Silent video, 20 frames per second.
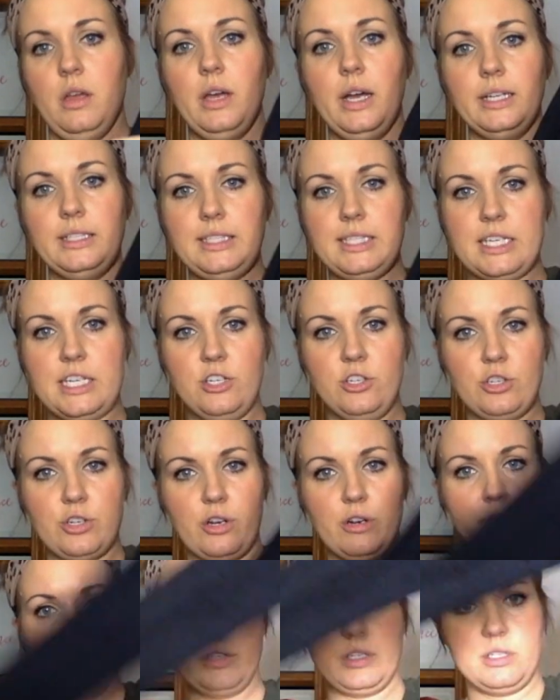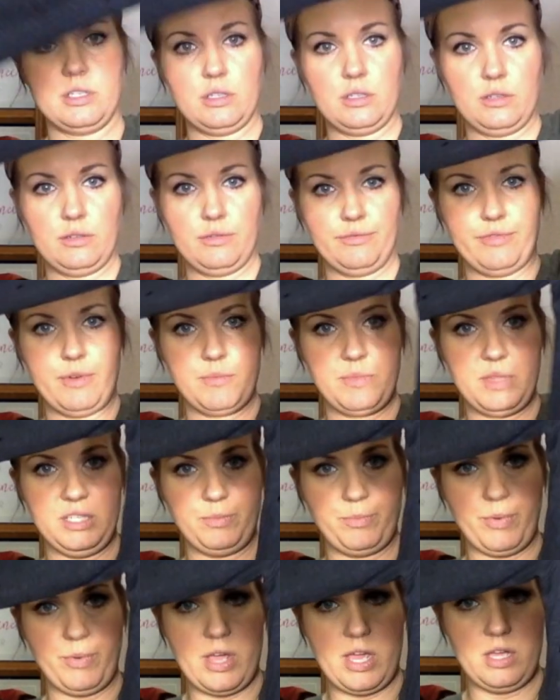a t-shirt from this
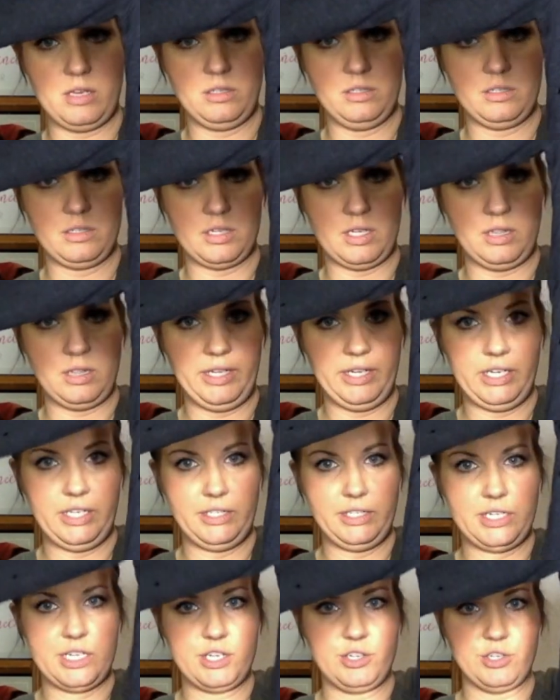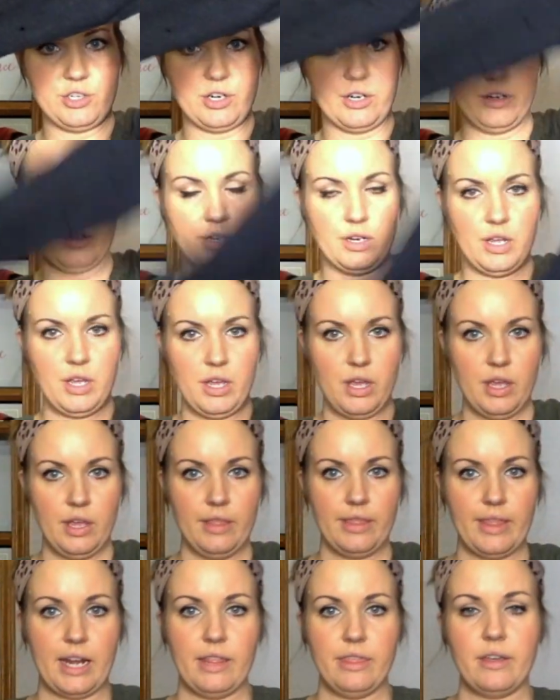brand, a linen t-shirt
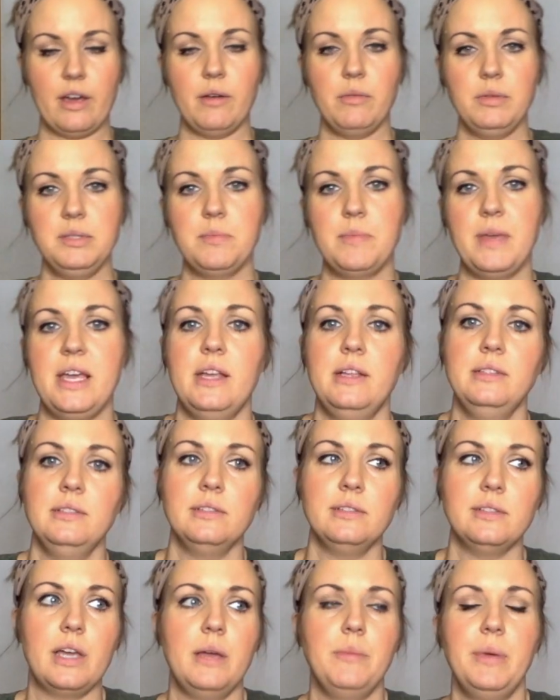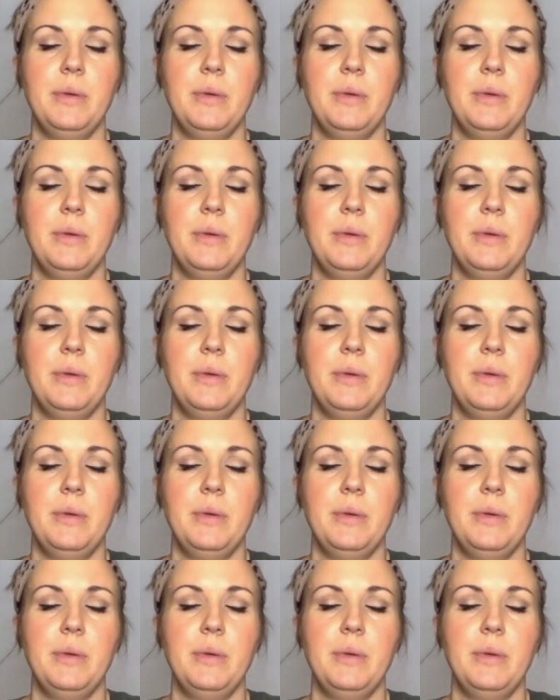that I thought was men's. I